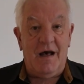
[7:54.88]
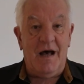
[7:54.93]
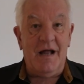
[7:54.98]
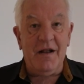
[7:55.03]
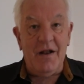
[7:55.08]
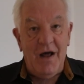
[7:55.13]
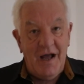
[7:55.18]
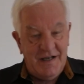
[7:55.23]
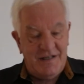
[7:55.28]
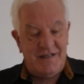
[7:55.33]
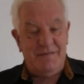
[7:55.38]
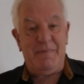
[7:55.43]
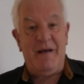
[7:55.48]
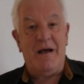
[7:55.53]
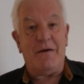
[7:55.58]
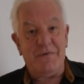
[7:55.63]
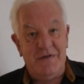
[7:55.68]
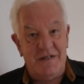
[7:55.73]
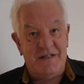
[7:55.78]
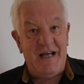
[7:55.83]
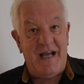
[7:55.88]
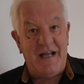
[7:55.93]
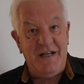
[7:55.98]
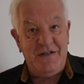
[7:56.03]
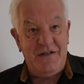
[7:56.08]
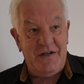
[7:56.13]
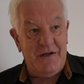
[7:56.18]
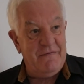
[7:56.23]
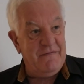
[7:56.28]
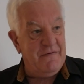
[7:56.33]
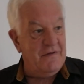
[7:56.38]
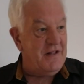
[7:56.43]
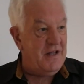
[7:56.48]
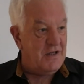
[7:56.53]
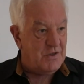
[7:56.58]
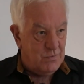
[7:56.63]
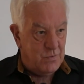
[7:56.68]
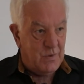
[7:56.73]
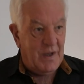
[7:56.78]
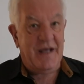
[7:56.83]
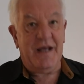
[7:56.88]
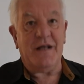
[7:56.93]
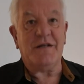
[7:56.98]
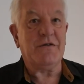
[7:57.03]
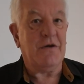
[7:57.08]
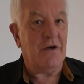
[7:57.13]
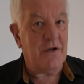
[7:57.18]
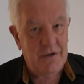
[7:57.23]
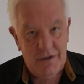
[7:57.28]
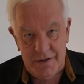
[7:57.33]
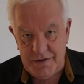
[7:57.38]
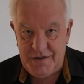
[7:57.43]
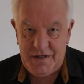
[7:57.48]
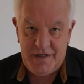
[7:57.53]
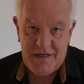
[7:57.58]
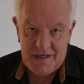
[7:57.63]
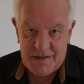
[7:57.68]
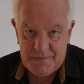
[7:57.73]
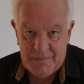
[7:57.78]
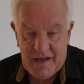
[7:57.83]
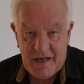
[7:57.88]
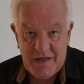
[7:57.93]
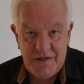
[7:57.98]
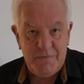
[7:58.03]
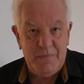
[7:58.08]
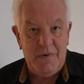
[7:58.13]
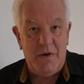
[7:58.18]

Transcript: I'd like to be able to say to you, for this week it's going to cost you this much,